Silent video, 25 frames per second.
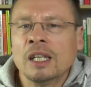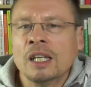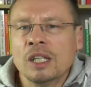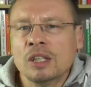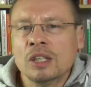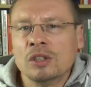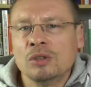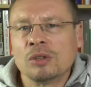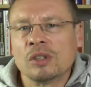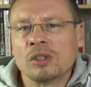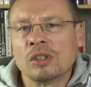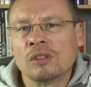
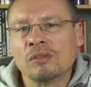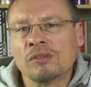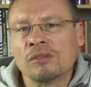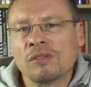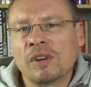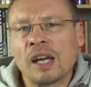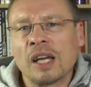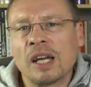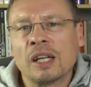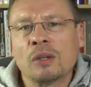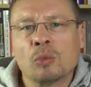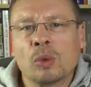You can
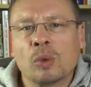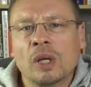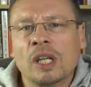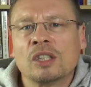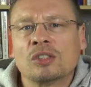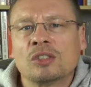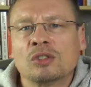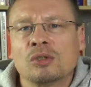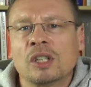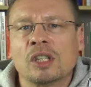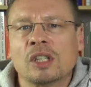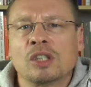find ways
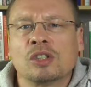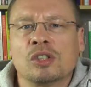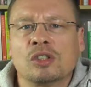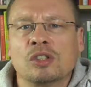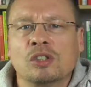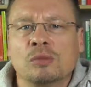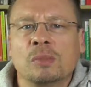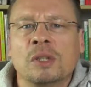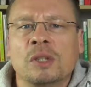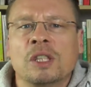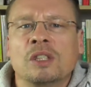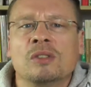to actually
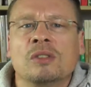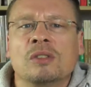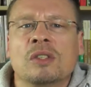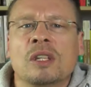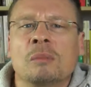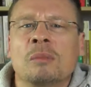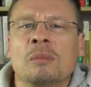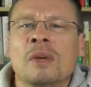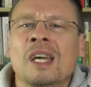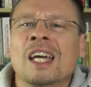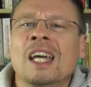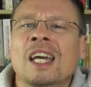speak to them,
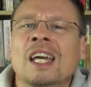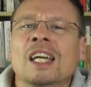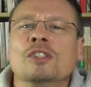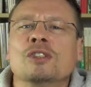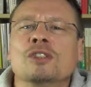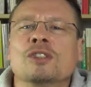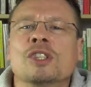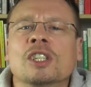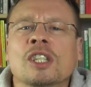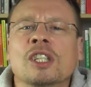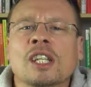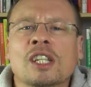and you
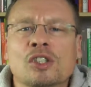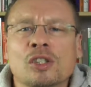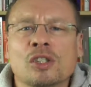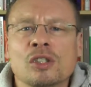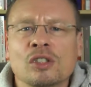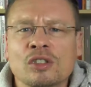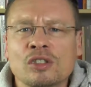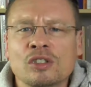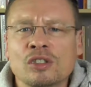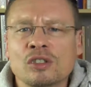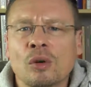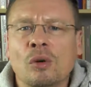can actually
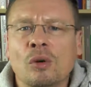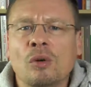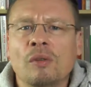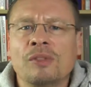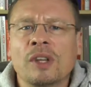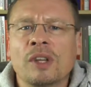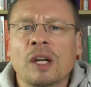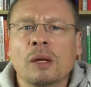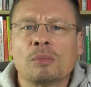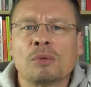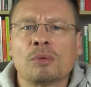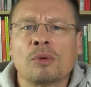solve
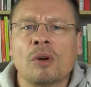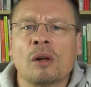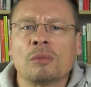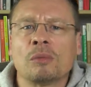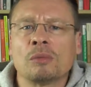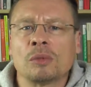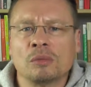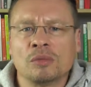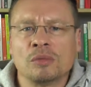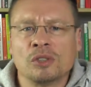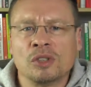their problems.